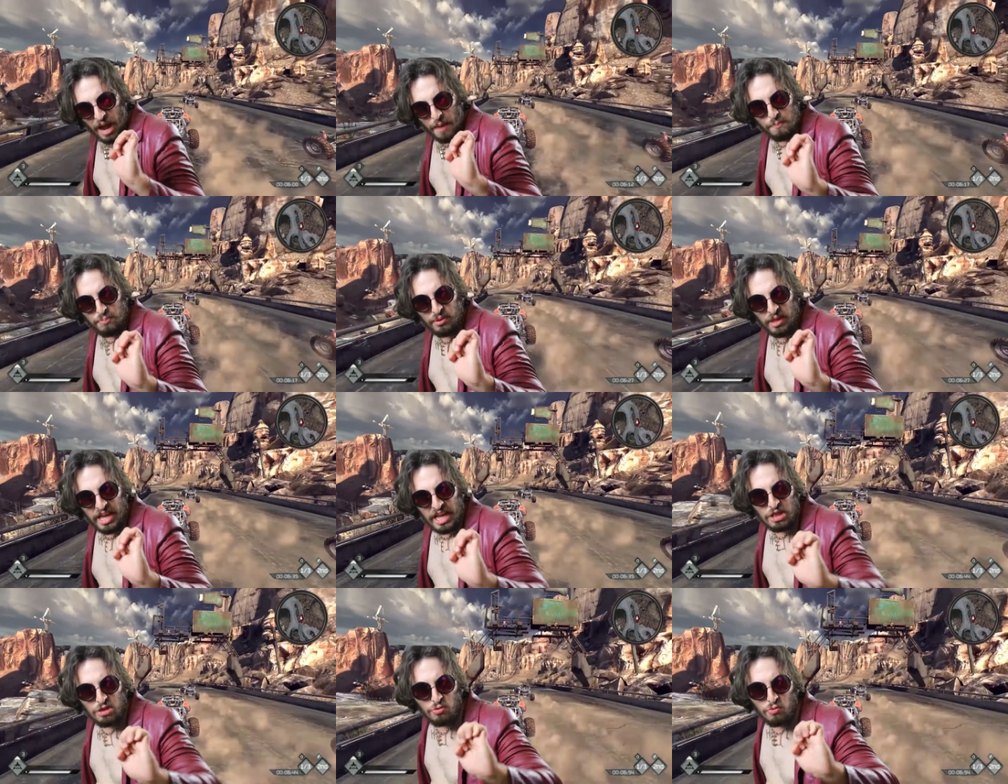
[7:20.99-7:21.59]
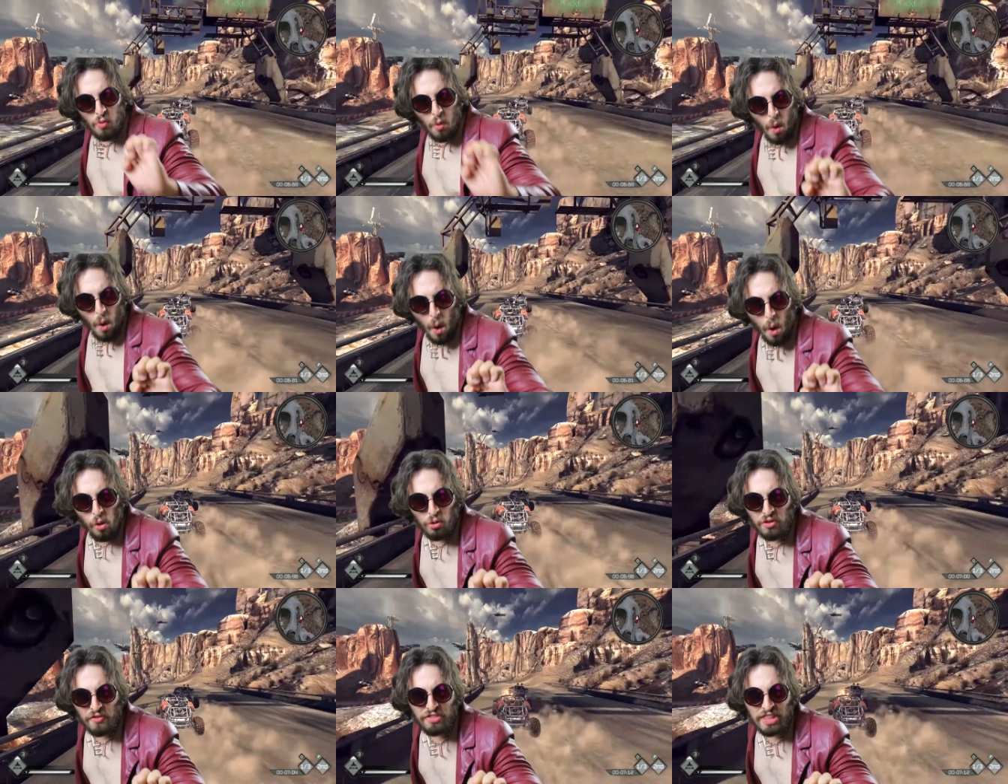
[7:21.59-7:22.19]
I played through
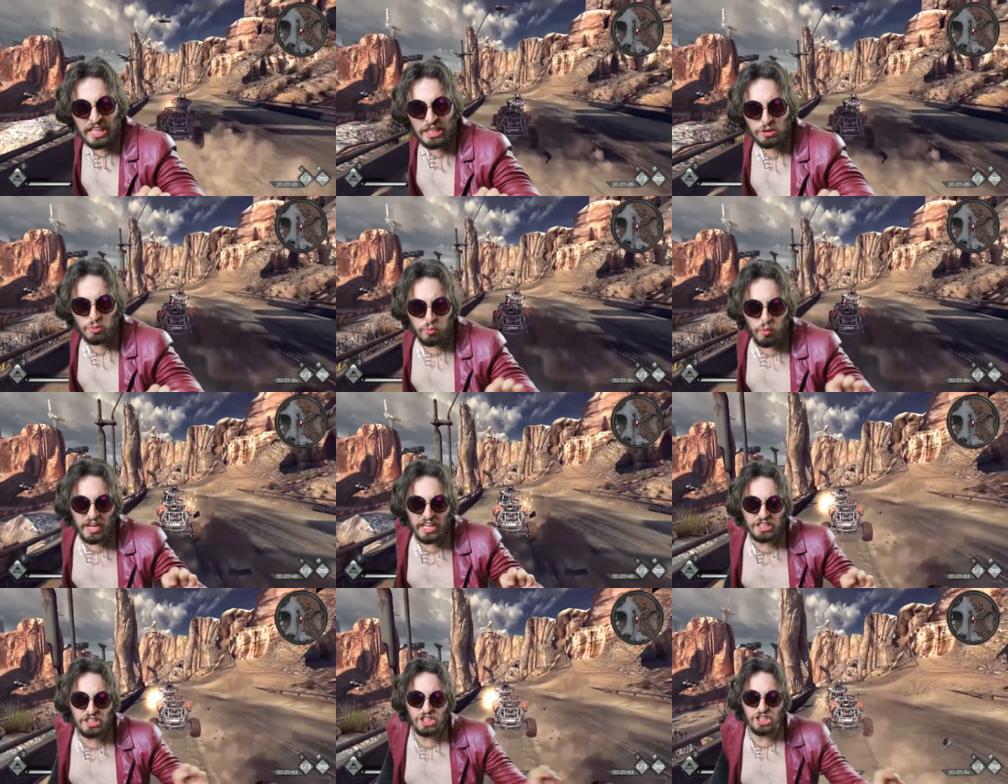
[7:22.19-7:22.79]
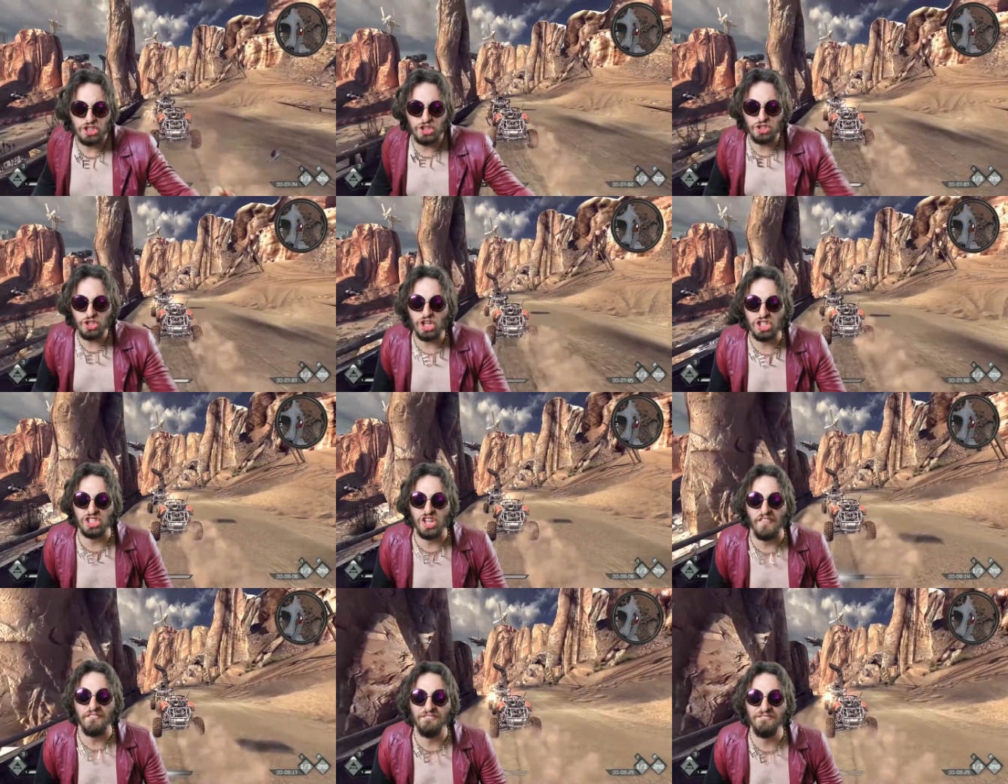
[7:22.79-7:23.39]
all of these races
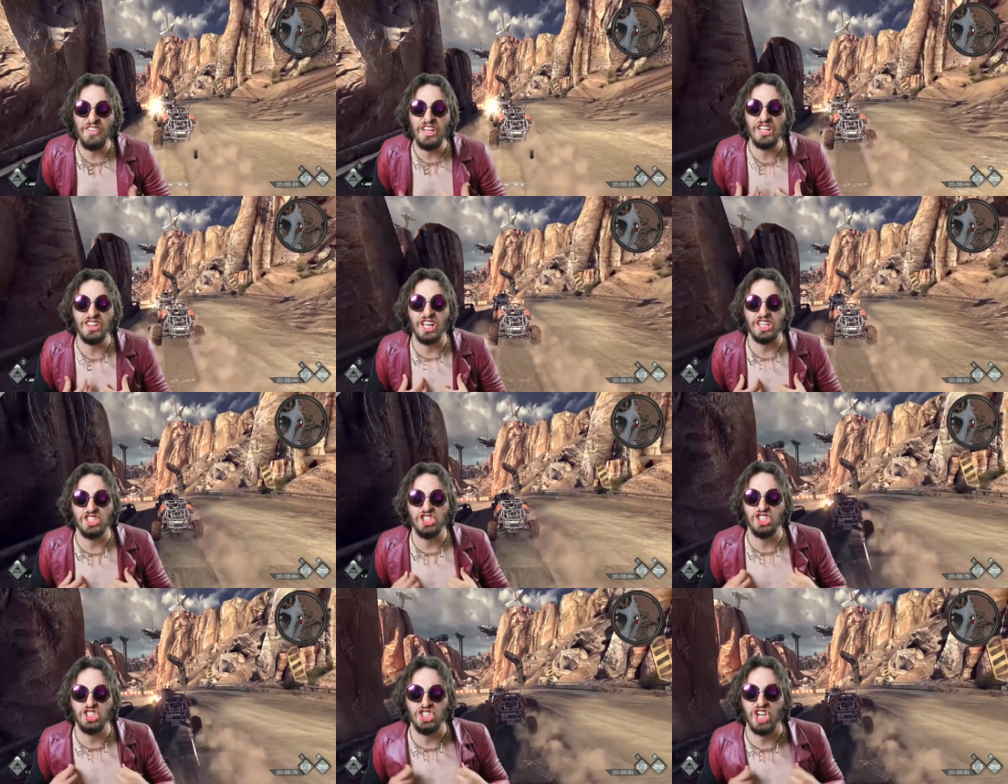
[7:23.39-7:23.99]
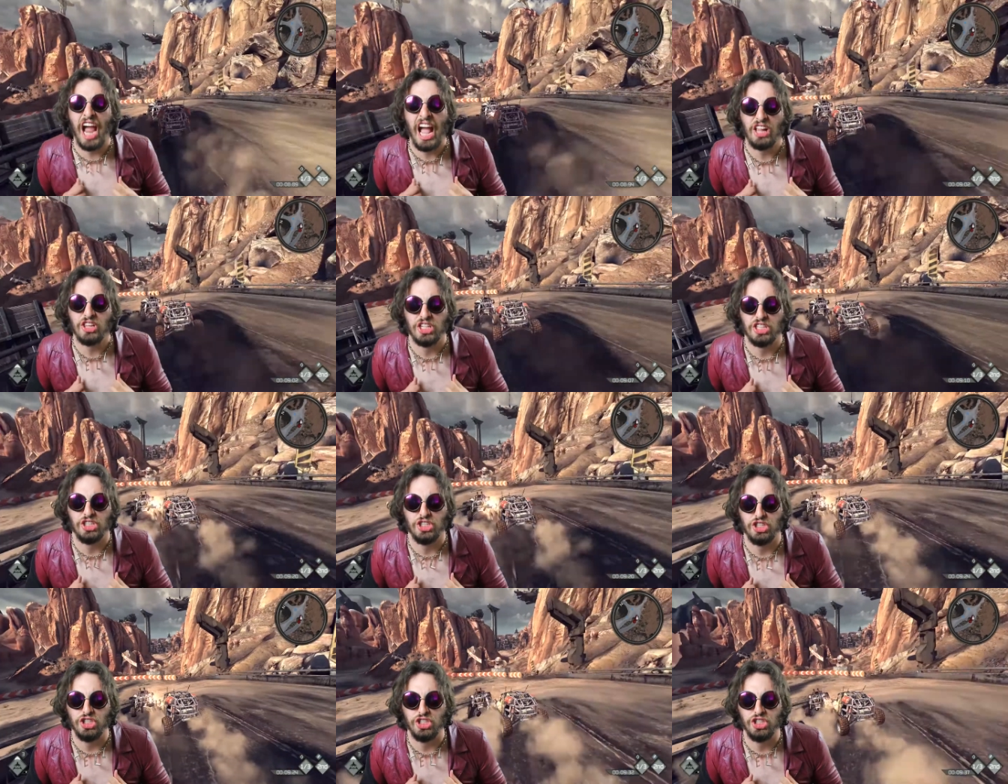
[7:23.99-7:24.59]
just to feel a
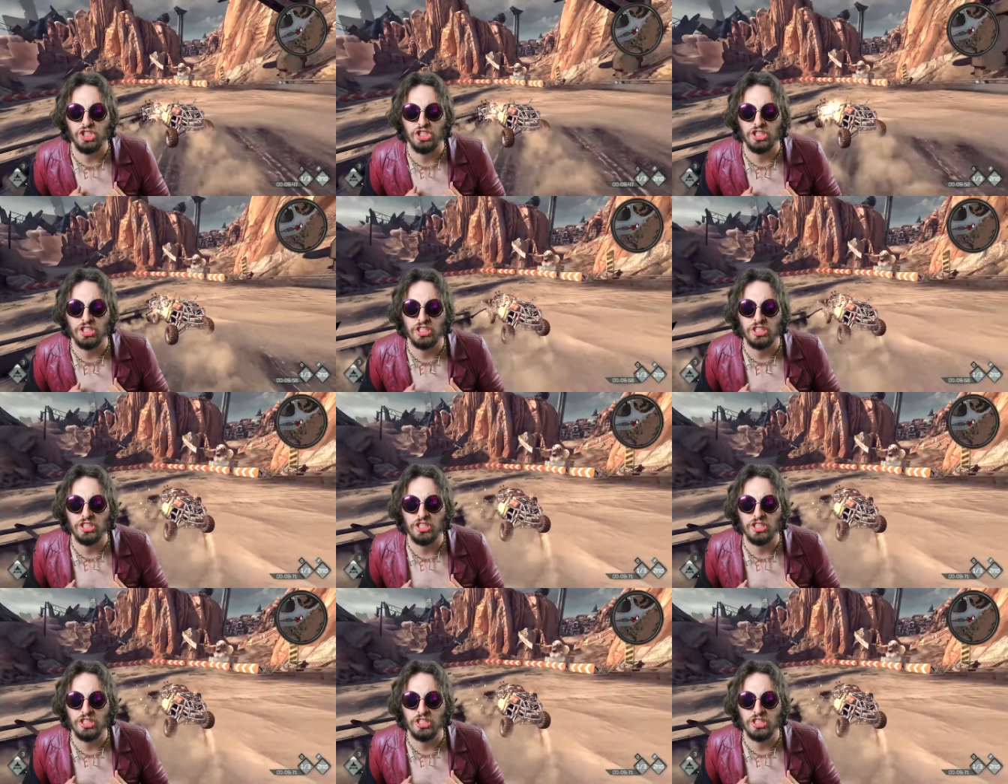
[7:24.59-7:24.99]
challenge.